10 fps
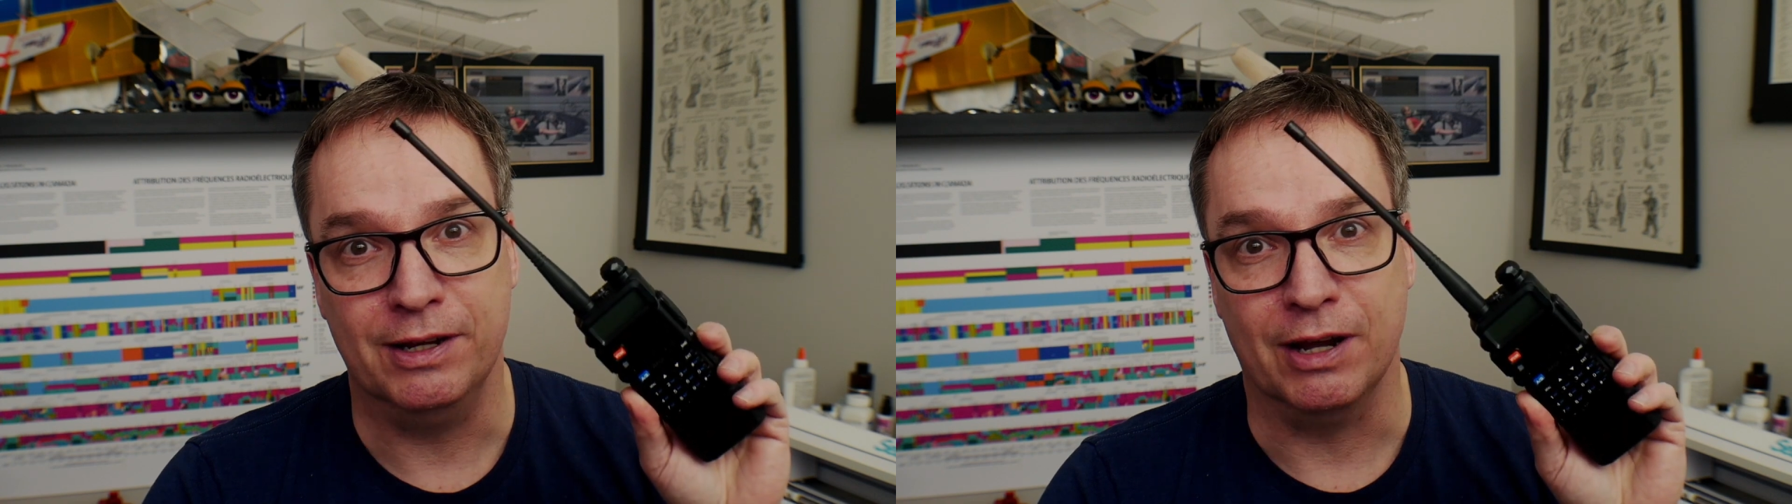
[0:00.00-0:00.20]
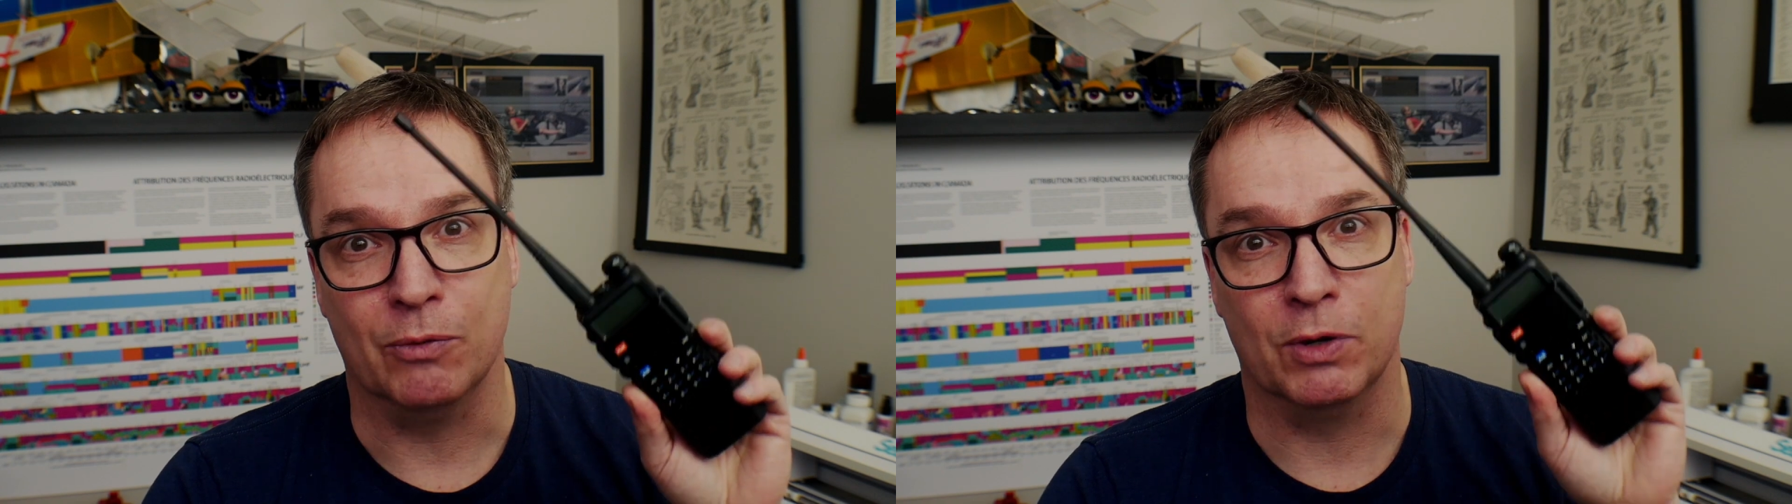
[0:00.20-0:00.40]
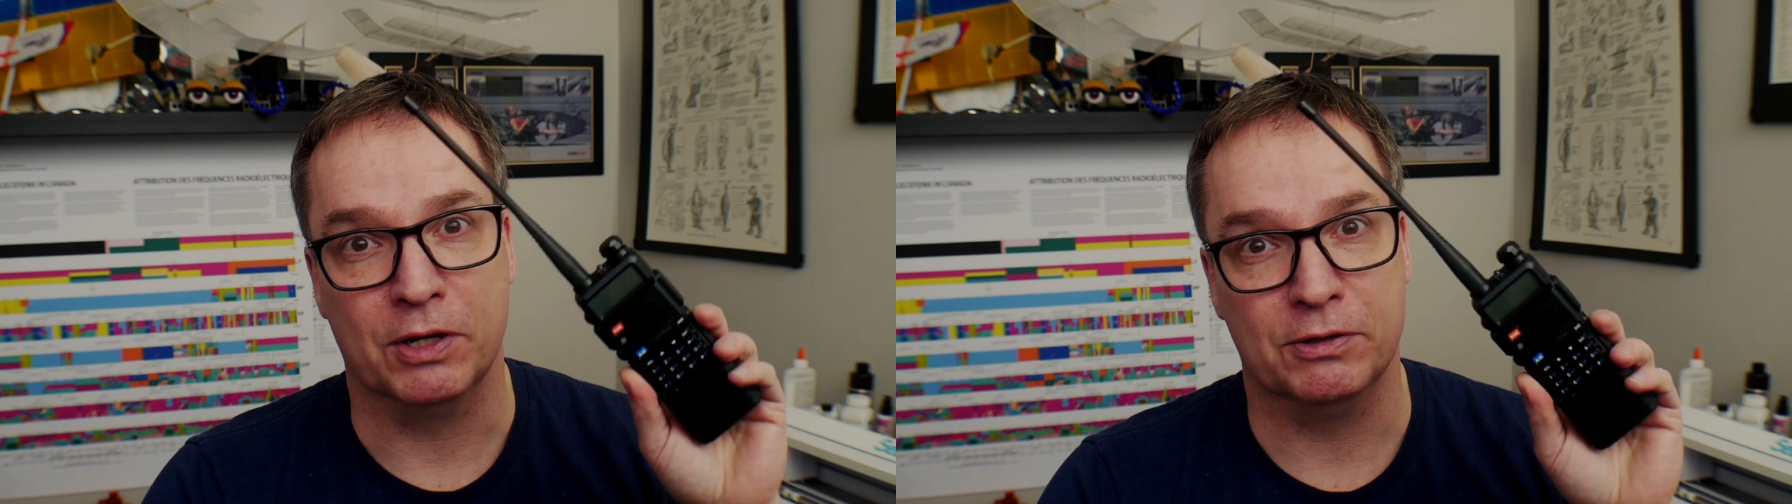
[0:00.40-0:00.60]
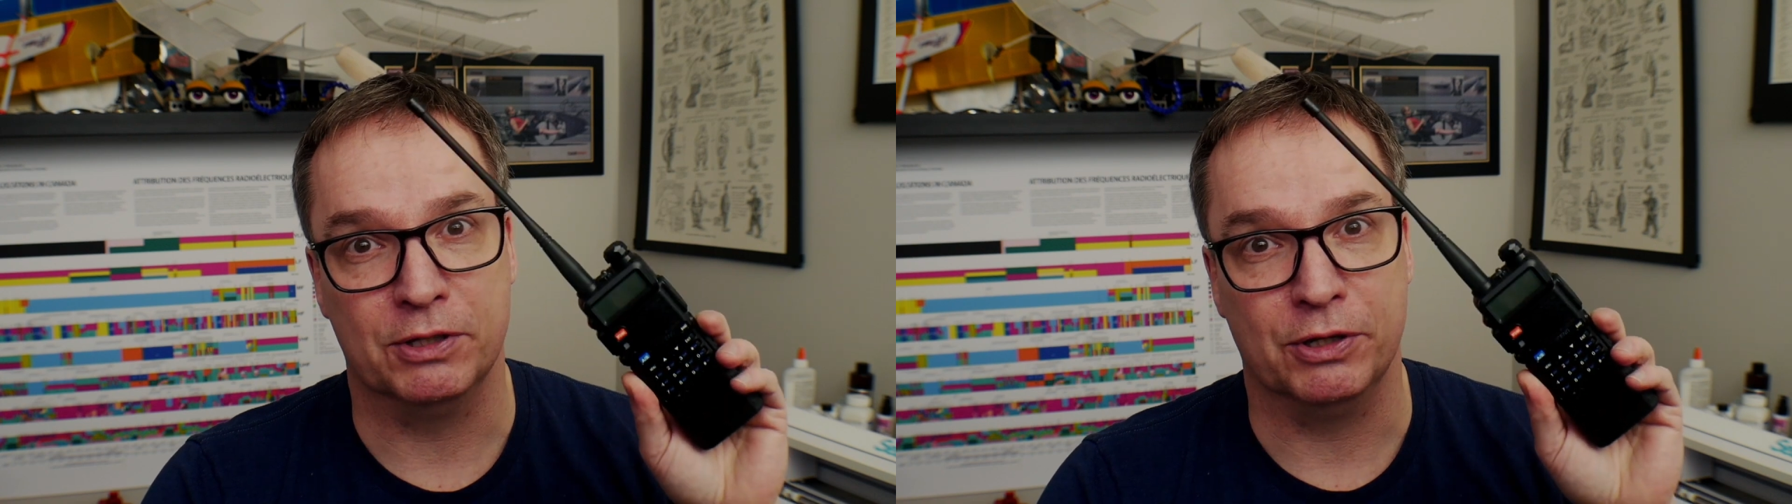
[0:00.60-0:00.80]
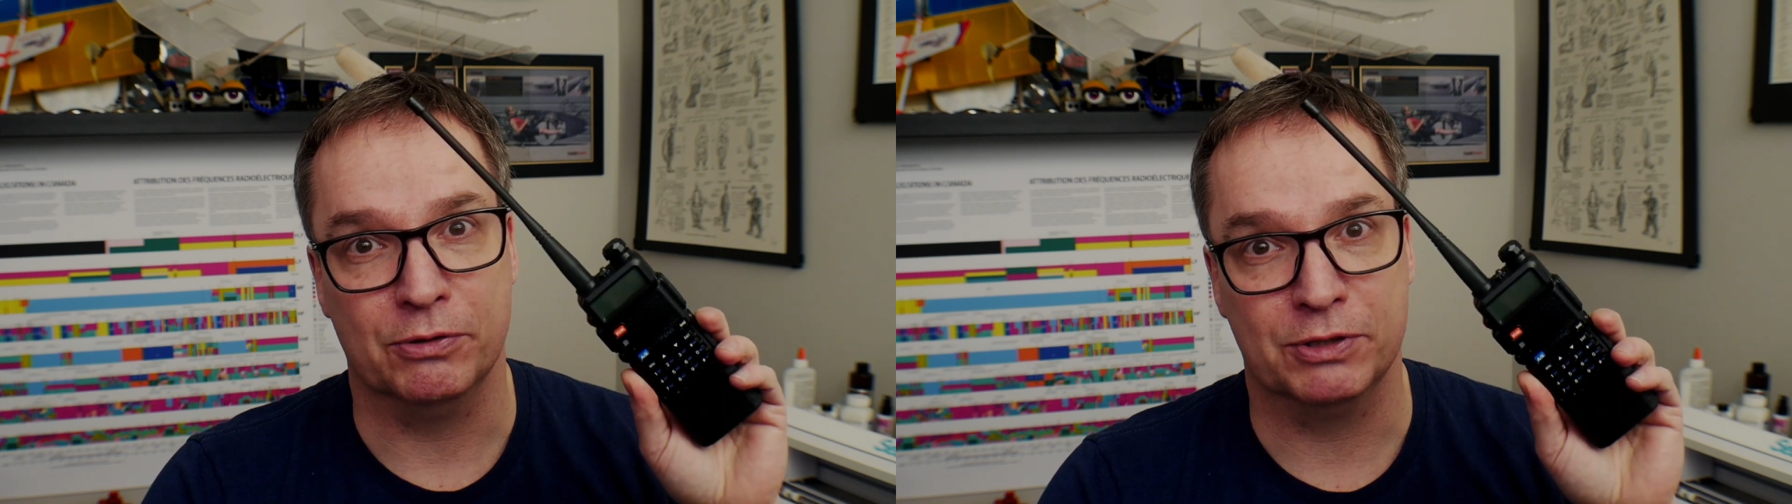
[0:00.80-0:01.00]
I want you to
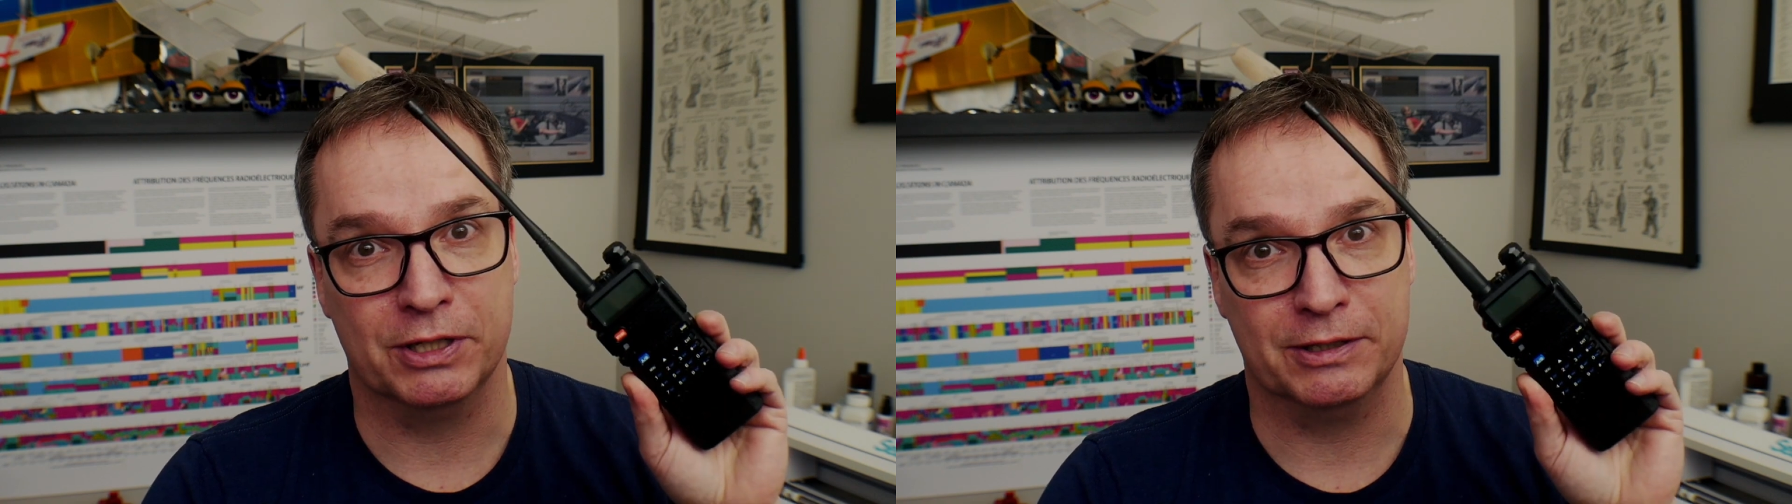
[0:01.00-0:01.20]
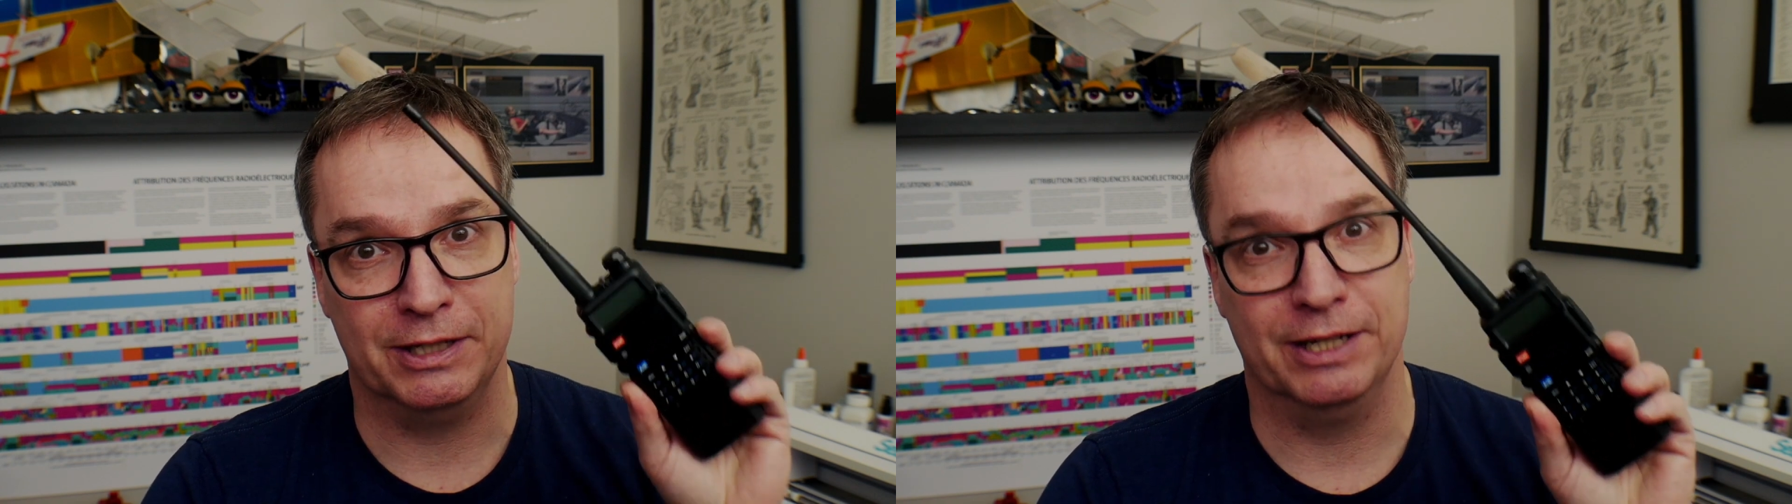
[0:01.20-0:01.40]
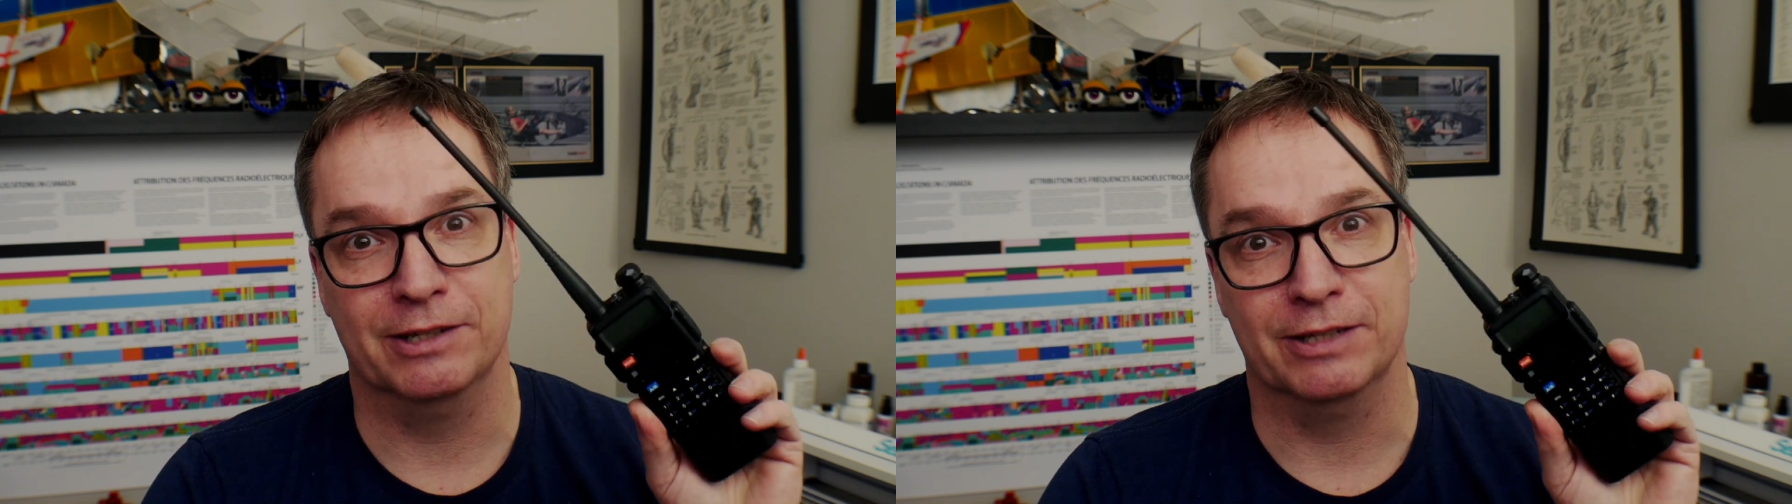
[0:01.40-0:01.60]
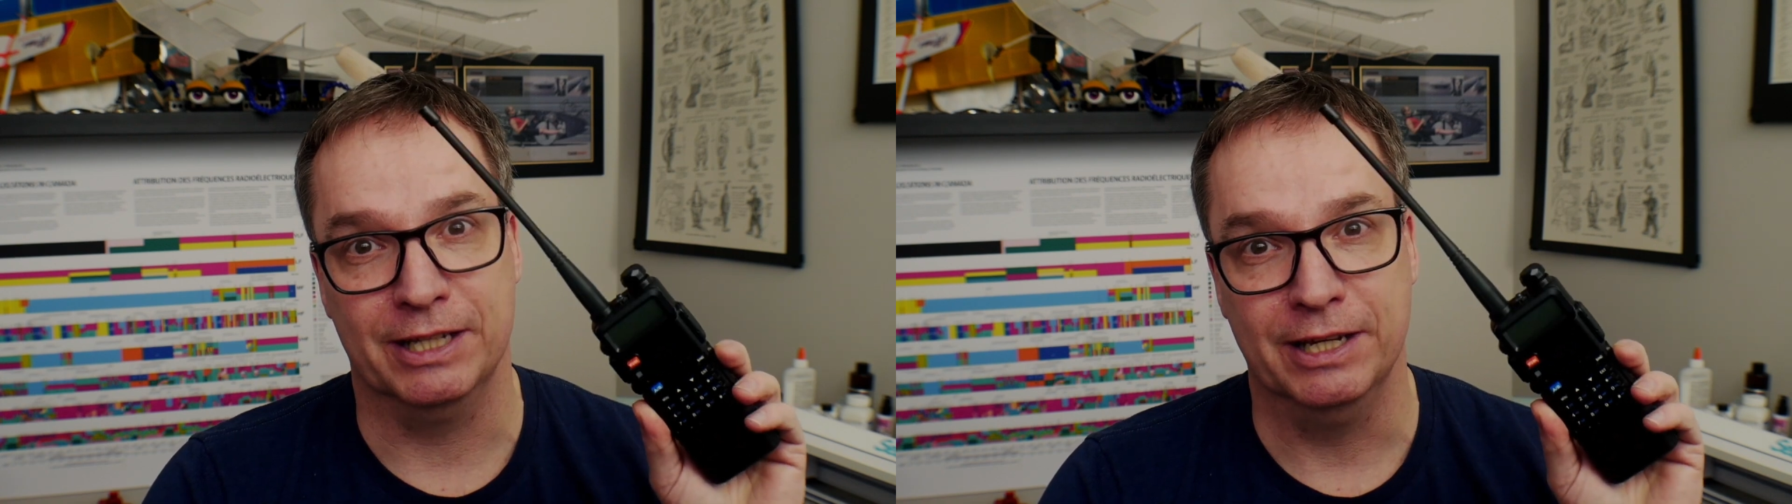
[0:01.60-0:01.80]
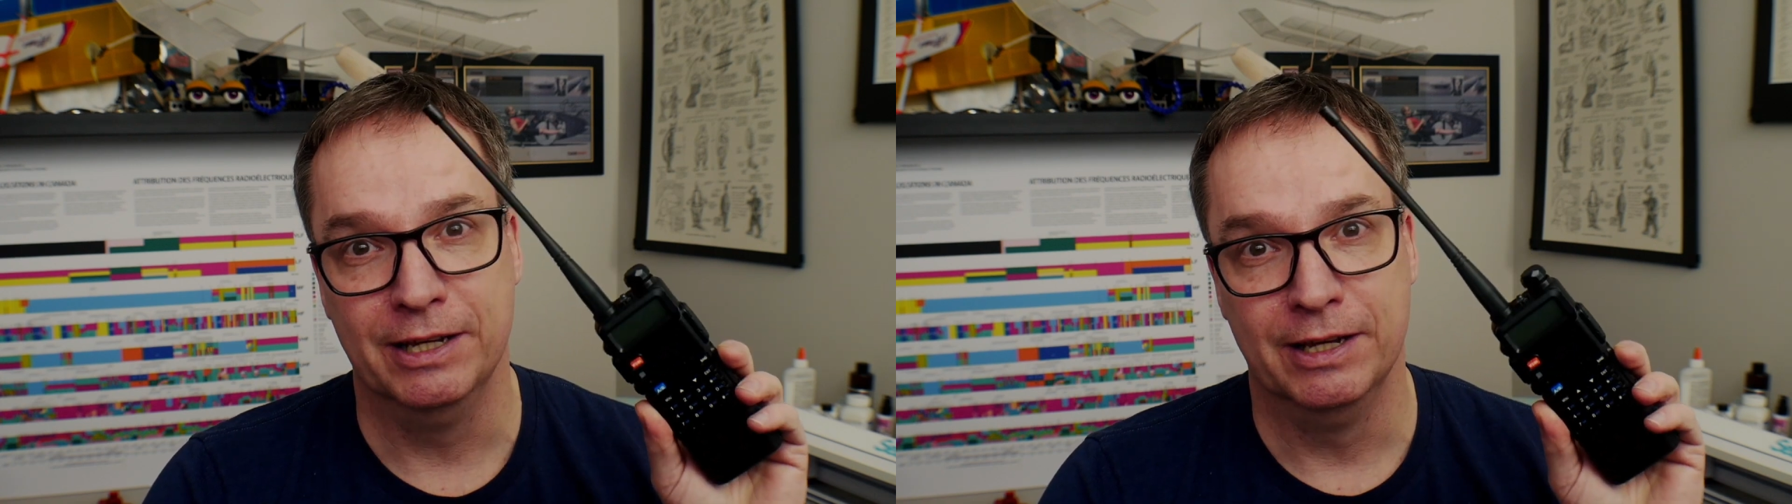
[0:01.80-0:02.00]
use it legally